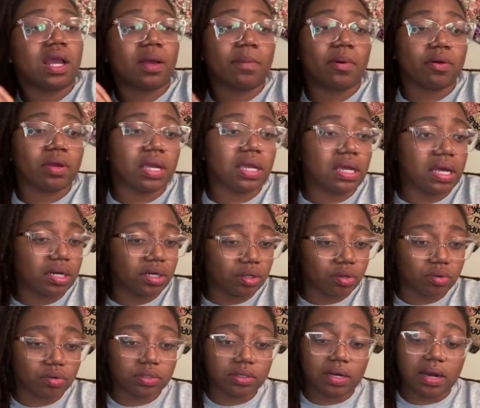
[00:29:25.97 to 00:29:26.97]
about Chaotic
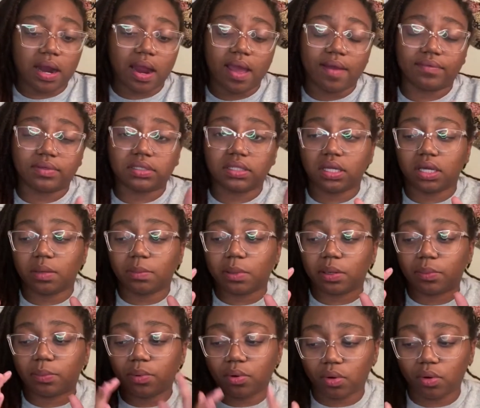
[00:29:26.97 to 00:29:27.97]
Corner, I have a thing
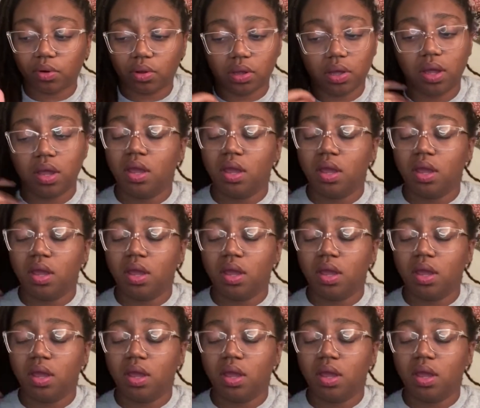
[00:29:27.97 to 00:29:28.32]
about Paul.